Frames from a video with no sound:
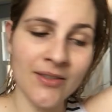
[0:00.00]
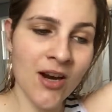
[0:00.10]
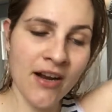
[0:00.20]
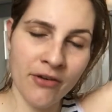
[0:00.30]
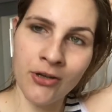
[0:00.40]

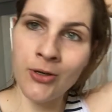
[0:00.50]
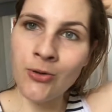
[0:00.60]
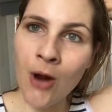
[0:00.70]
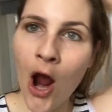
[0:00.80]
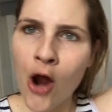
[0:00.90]
start of a
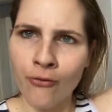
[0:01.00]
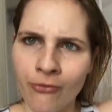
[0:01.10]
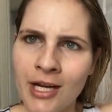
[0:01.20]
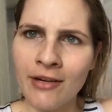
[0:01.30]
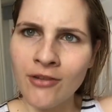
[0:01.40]
new
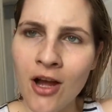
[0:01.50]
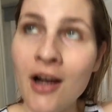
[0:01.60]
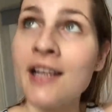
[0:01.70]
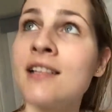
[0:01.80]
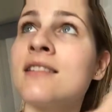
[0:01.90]
reading
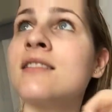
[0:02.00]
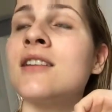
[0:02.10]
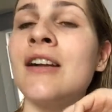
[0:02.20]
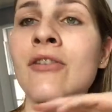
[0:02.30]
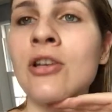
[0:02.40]
vlog. It is the
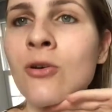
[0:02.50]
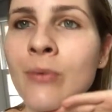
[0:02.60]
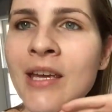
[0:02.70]
start of a new